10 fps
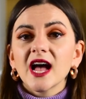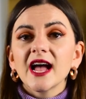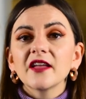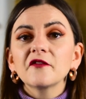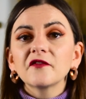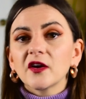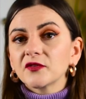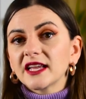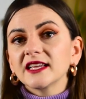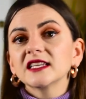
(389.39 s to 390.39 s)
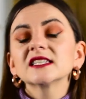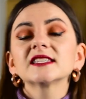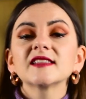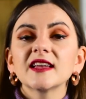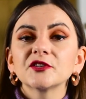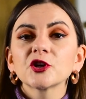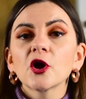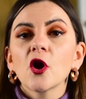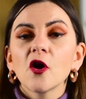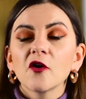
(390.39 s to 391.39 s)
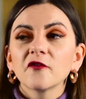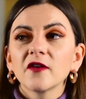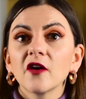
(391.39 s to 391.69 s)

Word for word: I found a set of,